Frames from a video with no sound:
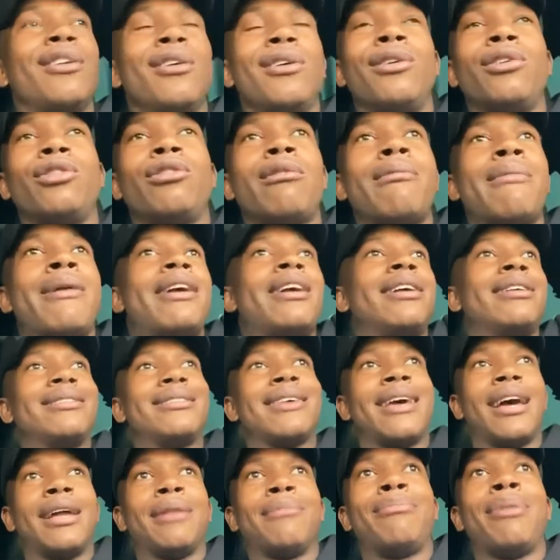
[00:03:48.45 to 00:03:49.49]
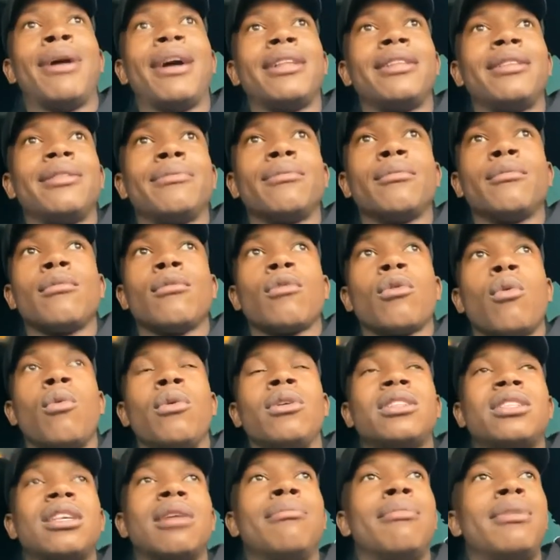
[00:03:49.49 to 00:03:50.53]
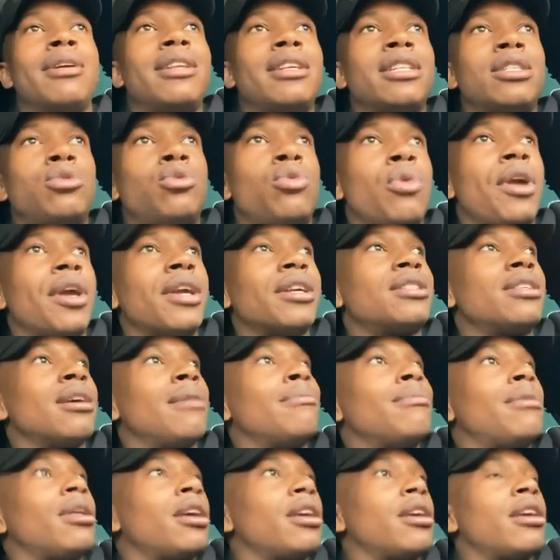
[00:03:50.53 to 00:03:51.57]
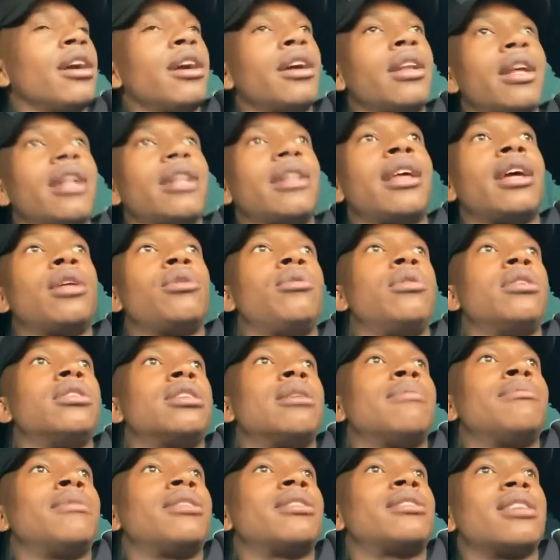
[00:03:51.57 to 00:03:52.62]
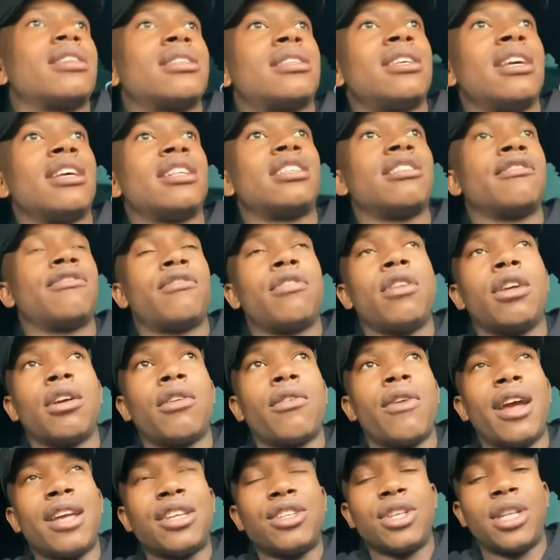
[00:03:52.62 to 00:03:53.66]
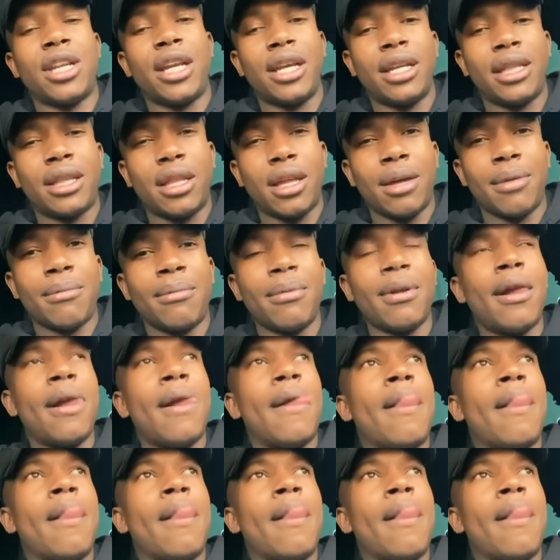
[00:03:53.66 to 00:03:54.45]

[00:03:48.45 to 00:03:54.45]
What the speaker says: or no matter, but when somebody's doing something good and they're doing something successful, congratulate them.